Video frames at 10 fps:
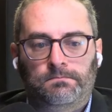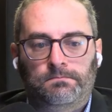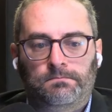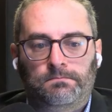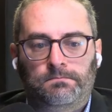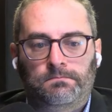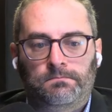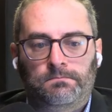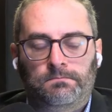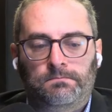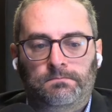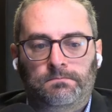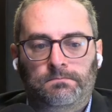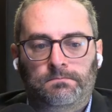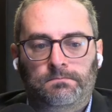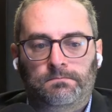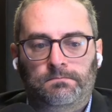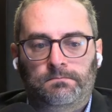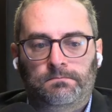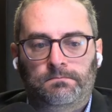
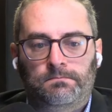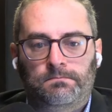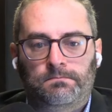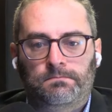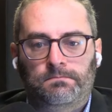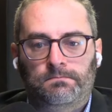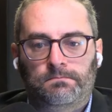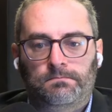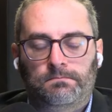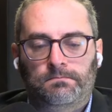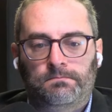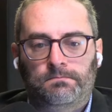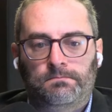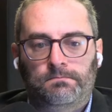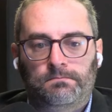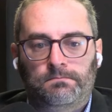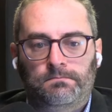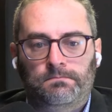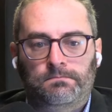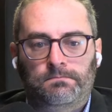
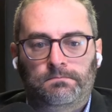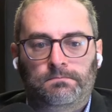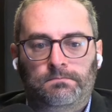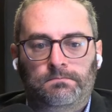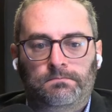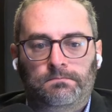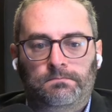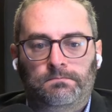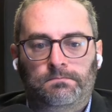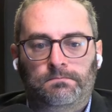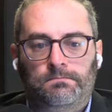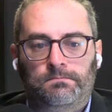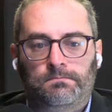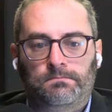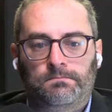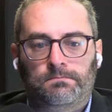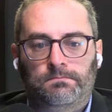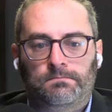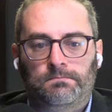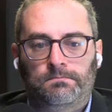
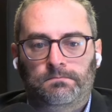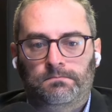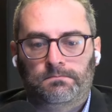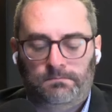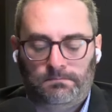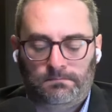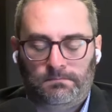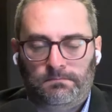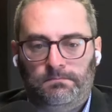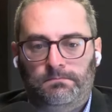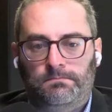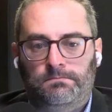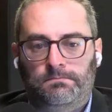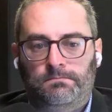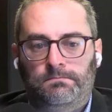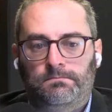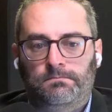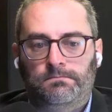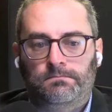No words are spoken by the person on screen.